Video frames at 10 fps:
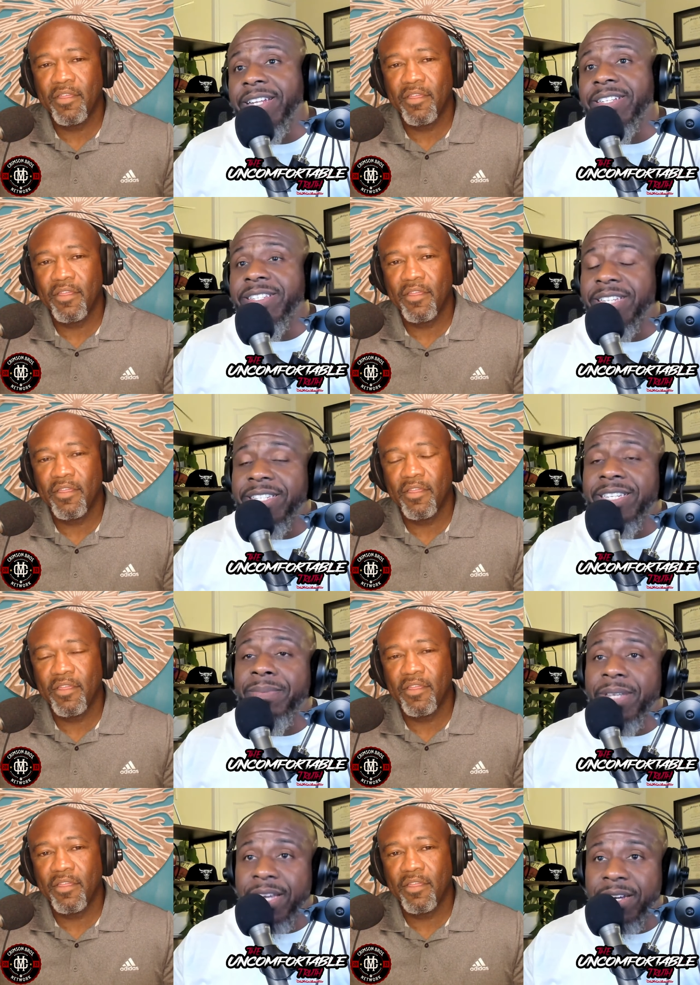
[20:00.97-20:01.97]
Speaker 1: just did
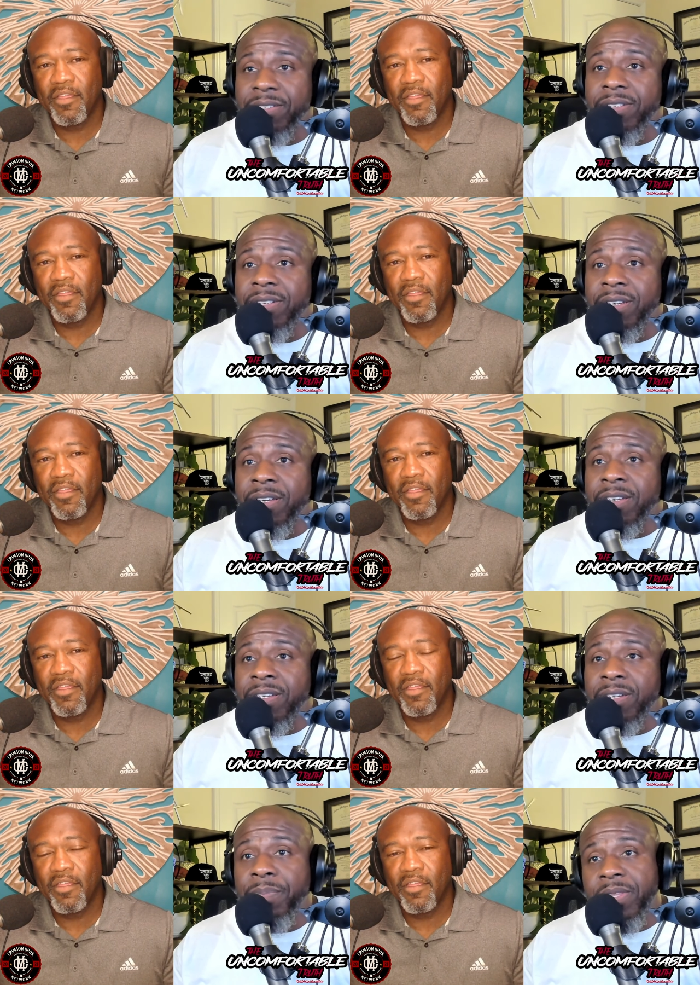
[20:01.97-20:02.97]
something else
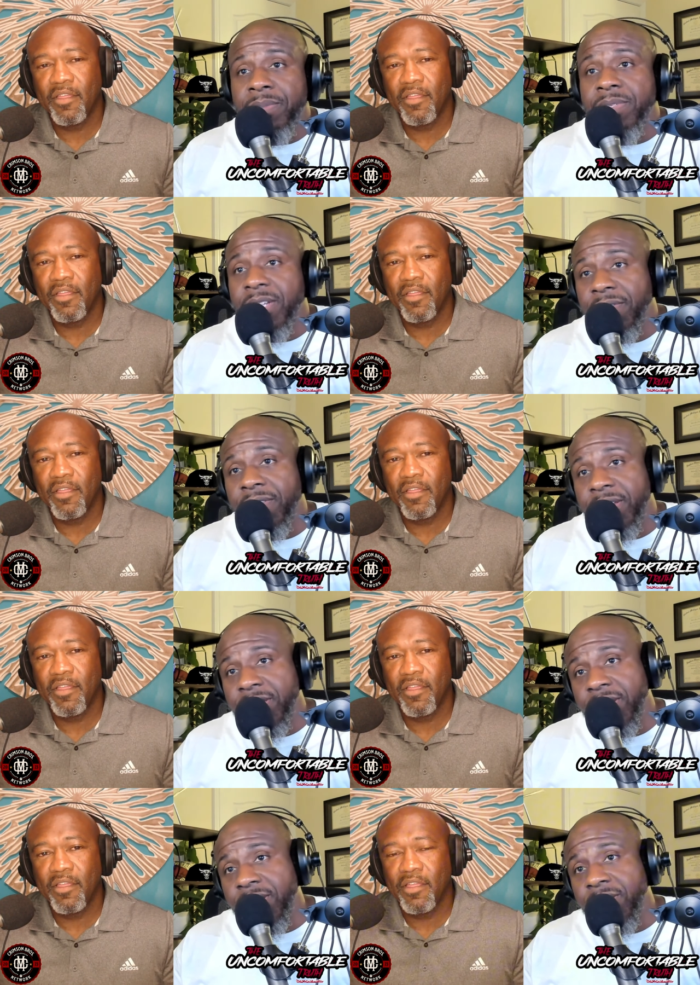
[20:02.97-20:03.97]
to put themselves in
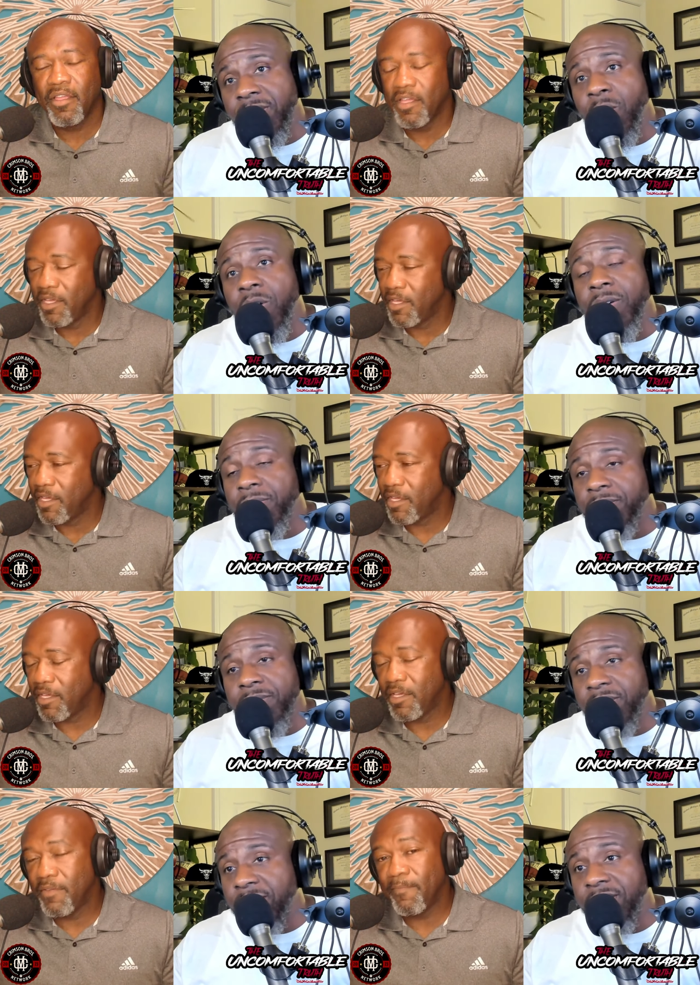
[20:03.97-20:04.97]
jail or
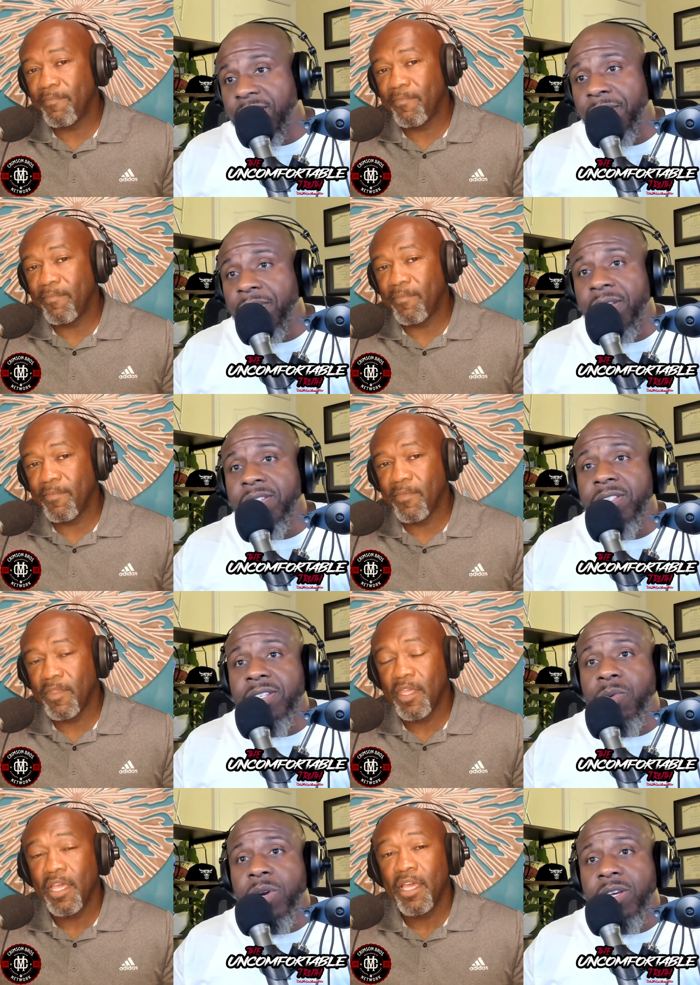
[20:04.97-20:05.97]
did something else to
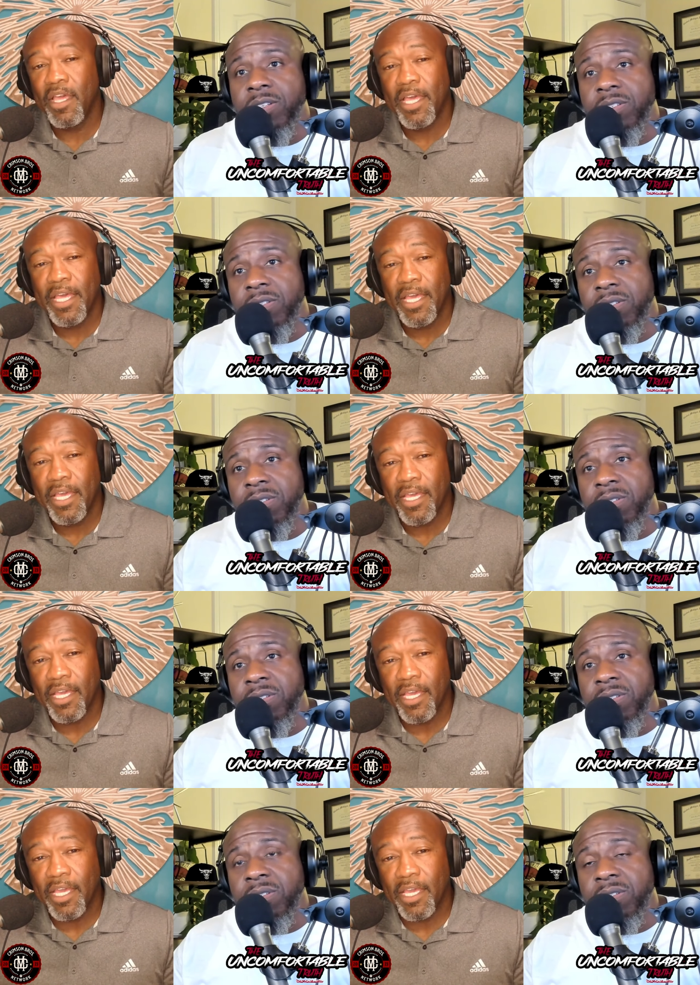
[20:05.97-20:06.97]
someone else.
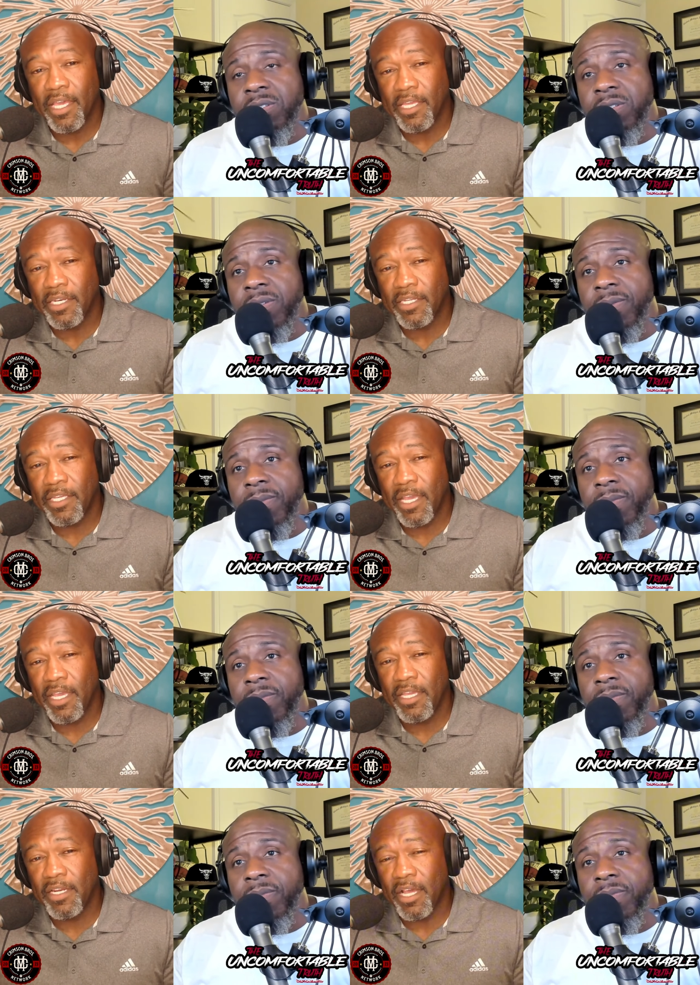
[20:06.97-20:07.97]
Speaker 2: And
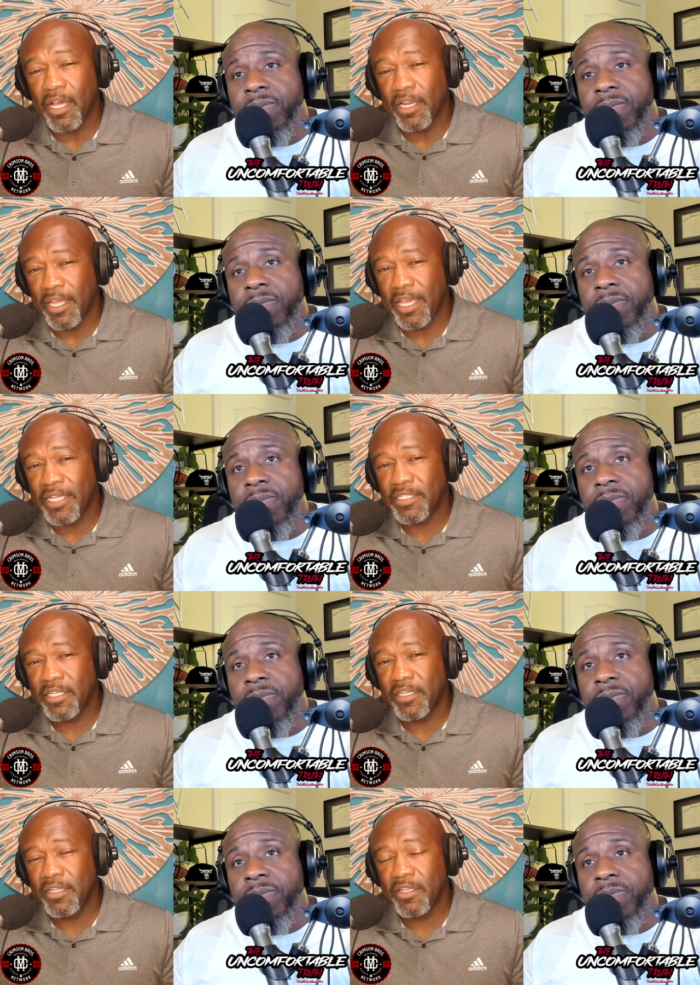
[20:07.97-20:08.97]
Kane, uh,
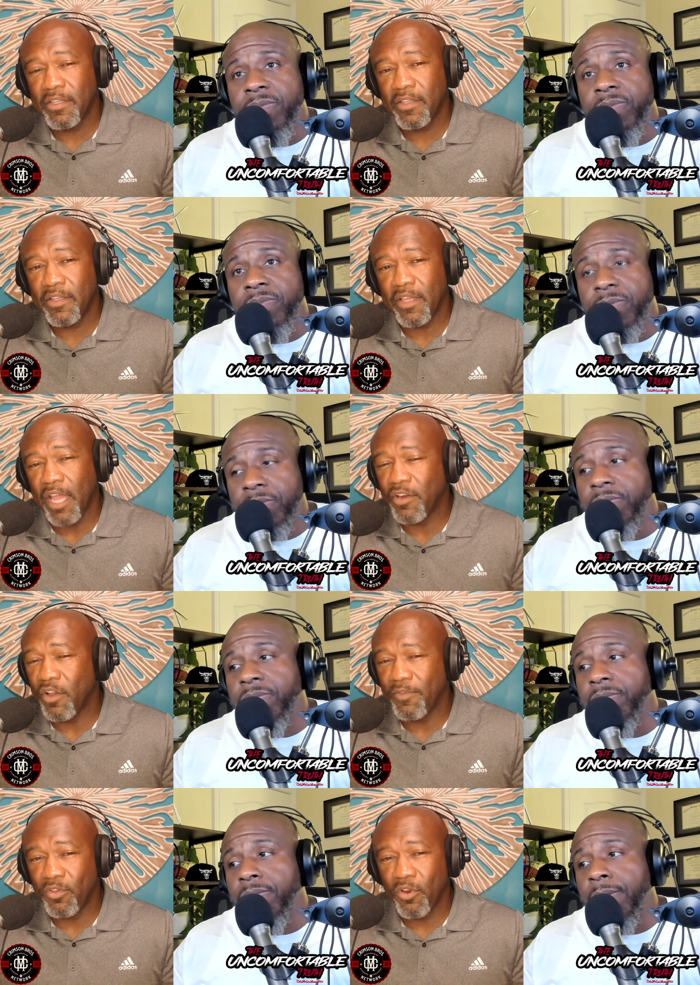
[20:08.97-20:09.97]
lastly, mm-hmm. I
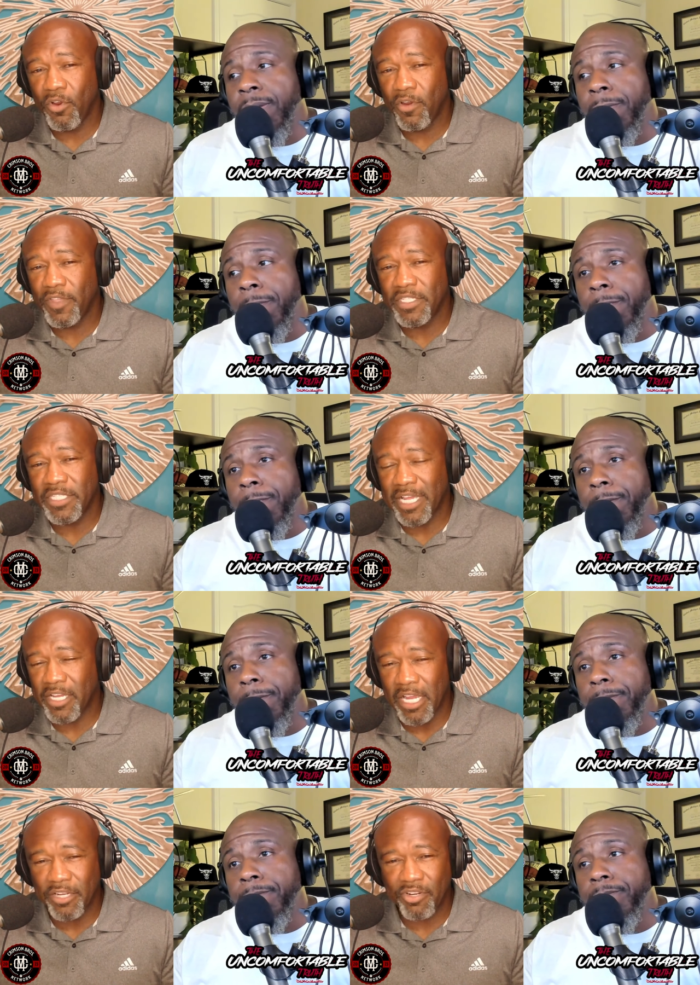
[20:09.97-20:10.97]
know you heard this. Our
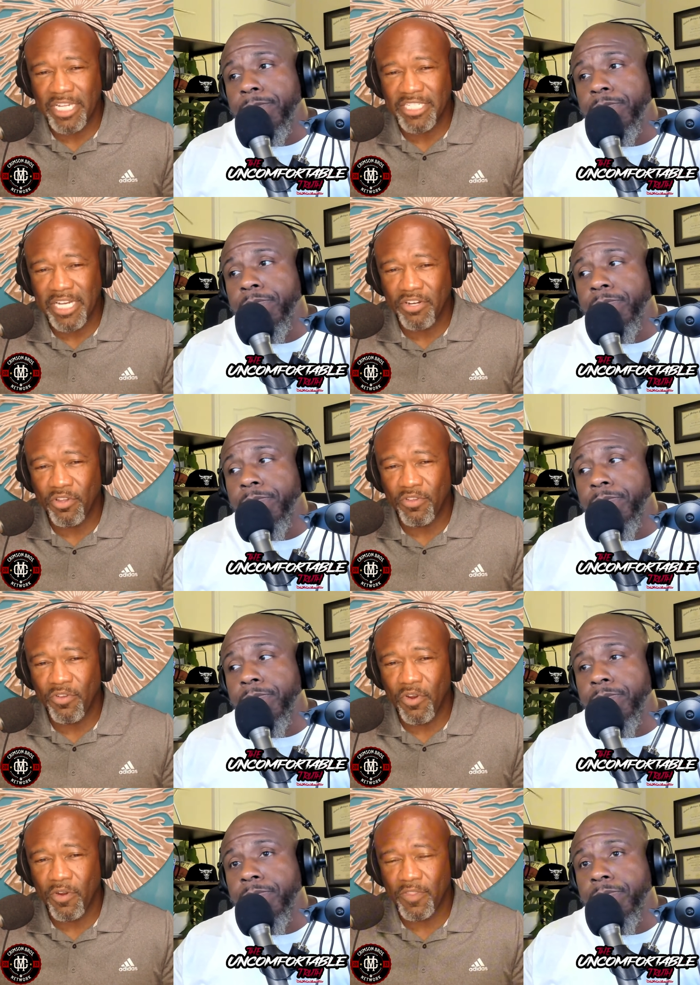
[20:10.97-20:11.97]
congregation, I know you
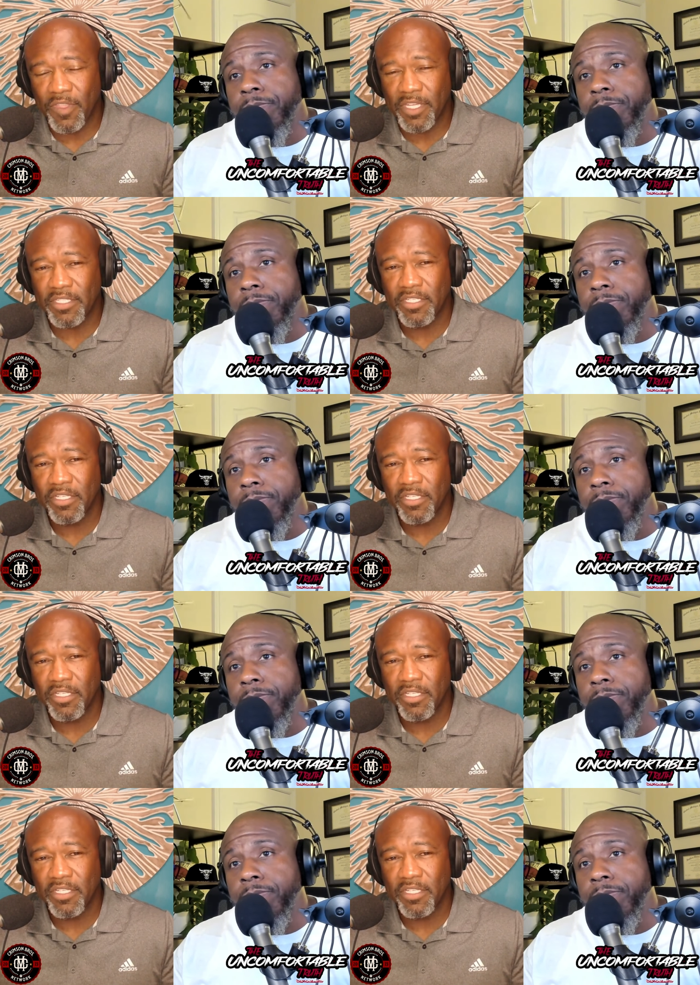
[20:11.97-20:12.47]
heard this.